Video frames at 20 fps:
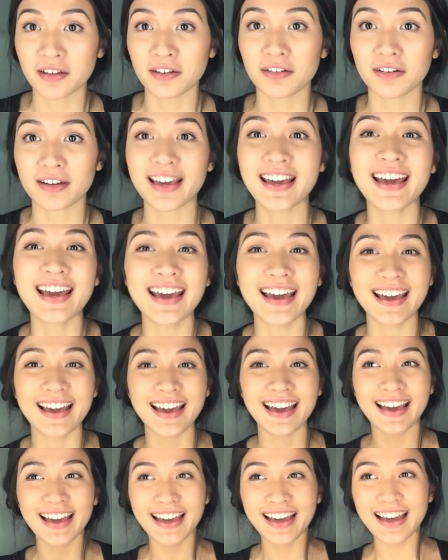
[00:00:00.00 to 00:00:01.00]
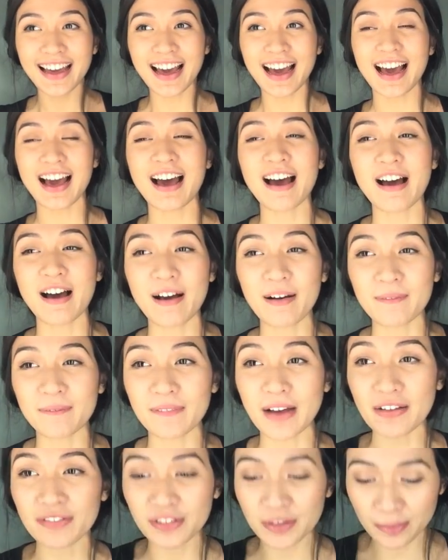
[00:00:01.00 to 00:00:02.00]
Okay,
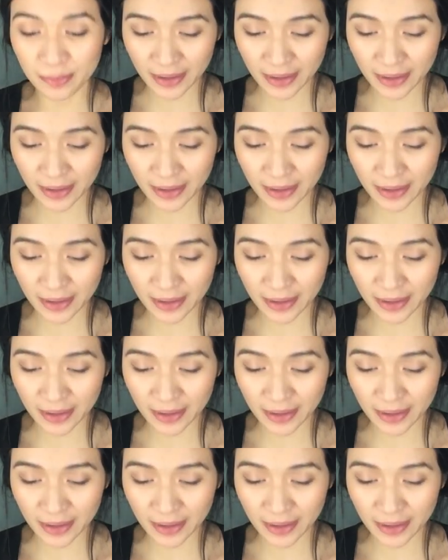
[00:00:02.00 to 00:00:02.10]
after